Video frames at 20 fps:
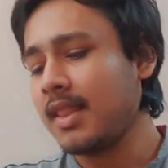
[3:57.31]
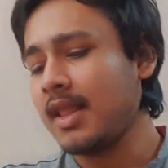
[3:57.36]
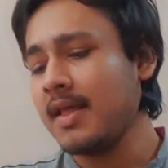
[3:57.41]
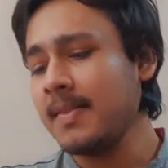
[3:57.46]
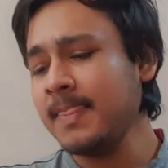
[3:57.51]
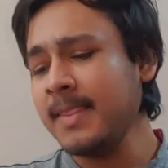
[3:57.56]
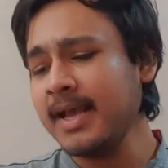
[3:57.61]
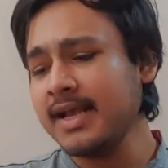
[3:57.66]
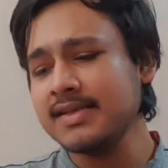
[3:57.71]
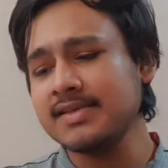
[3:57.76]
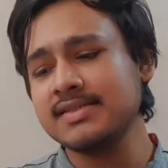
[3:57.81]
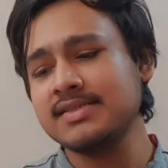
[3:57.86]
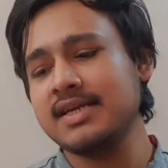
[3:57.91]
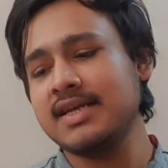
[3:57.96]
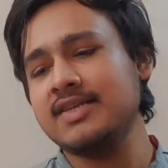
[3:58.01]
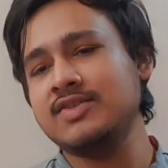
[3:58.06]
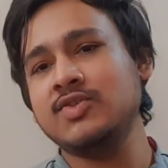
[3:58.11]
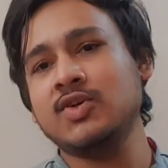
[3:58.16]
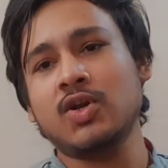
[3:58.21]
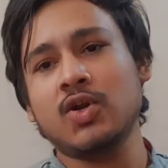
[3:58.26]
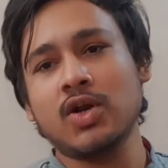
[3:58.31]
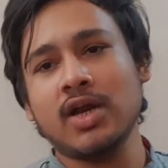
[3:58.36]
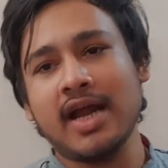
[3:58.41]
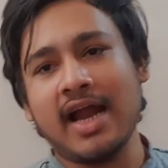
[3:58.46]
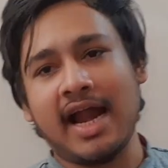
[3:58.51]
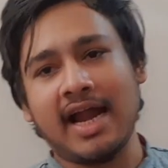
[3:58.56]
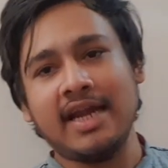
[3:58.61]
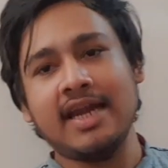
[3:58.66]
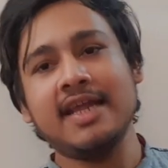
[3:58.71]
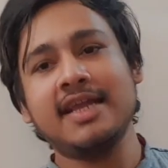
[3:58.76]
Next is your
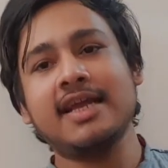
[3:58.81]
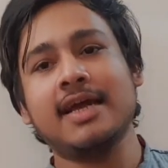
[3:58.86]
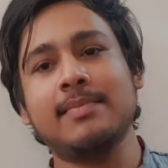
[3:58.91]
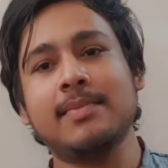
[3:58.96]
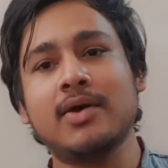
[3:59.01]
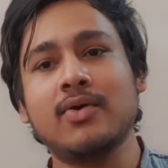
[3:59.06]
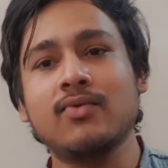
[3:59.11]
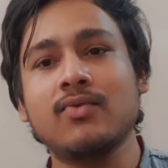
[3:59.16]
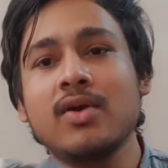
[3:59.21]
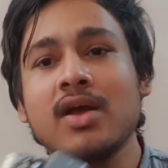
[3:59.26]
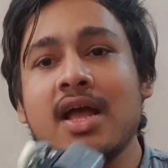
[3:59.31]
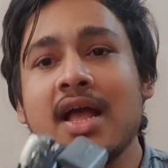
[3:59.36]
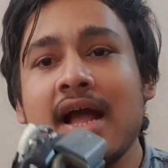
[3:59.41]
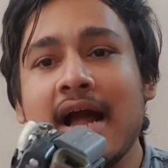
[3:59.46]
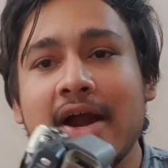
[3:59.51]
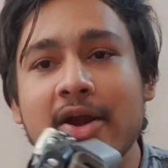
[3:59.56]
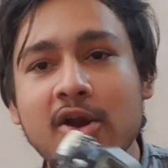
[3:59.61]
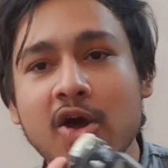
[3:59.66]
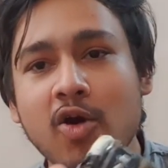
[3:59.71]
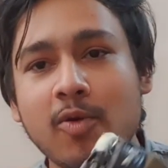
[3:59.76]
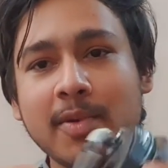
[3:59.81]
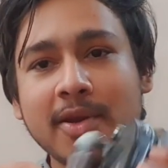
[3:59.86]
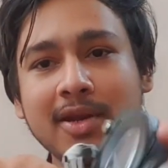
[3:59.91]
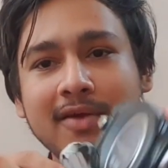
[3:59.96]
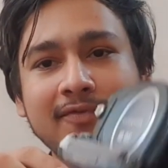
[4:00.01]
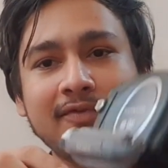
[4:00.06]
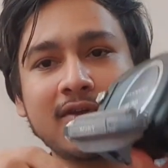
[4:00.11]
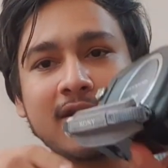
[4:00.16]
handycam. Now I don't know how many of you